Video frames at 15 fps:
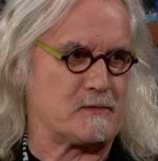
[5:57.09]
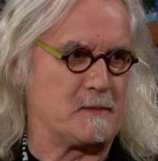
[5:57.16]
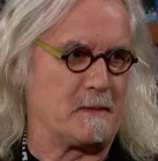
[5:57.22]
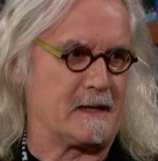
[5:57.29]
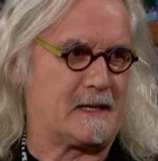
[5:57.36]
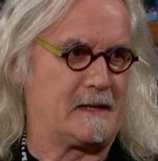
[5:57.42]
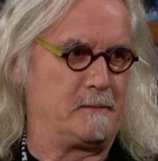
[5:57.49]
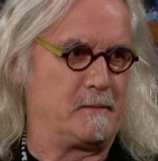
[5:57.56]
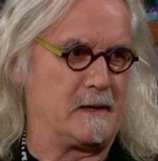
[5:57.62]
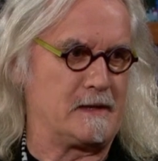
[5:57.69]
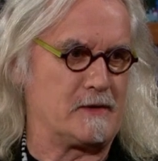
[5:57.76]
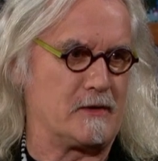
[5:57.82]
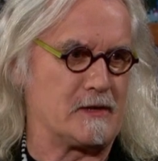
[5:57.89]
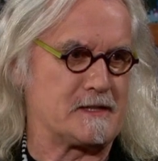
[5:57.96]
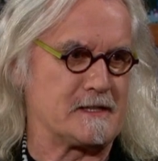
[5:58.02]
with my
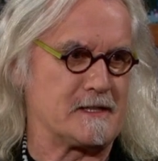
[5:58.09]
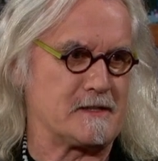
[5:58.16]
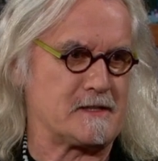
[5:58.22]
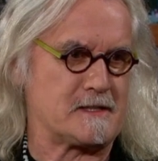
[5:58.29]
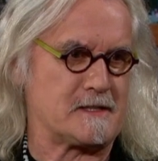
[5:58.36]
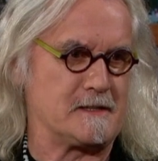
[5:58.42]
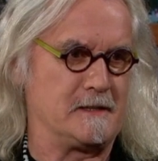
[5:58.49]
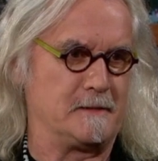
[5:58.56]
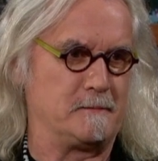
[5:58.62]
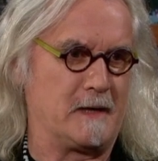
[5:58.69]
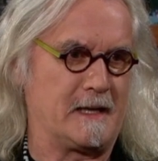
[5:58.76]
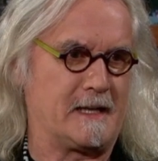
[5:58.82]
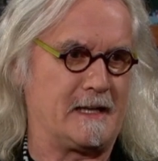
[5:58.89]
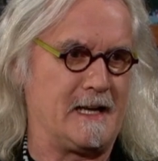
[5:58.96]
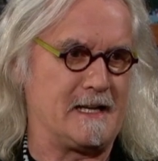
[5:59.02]
daughters and my
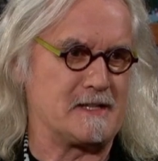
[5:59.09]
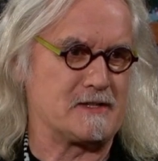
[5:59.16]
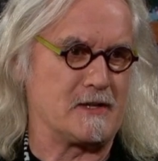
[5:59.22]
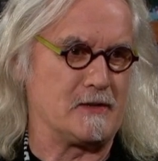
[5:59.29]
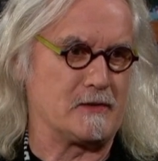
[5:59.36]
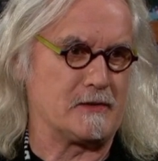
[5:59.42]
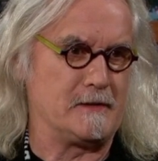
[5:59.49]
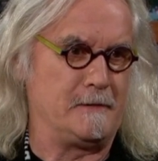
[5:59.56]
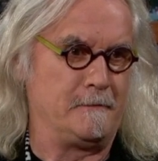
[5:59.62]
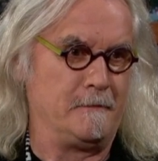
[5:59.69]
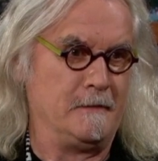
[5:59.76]
grandchildren.